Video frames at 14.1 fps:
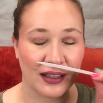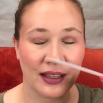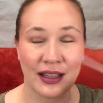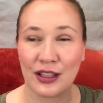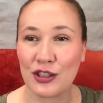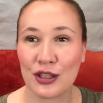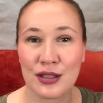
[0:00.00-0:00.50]

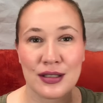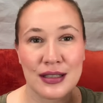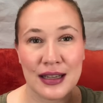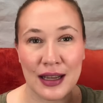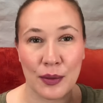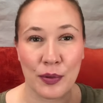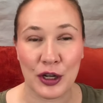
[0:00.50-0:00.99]
it just
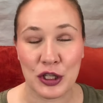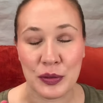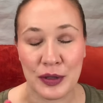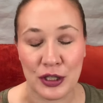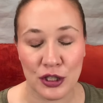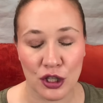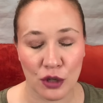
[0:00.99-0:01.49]
it brings me
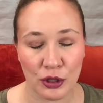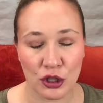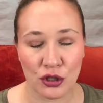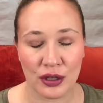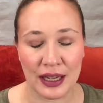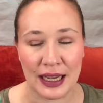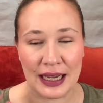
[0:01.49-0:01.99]
so much joy.